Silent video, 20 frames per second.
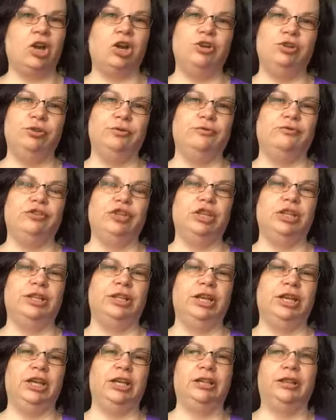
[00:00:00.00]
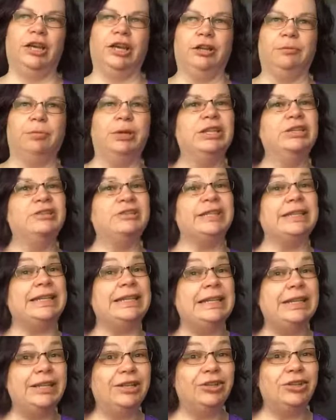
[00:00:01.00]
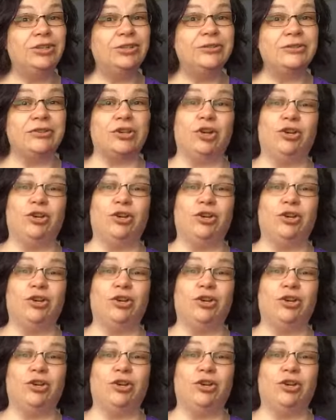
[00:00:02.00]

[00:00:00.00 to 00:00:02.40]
Are you feeling like pins and needles?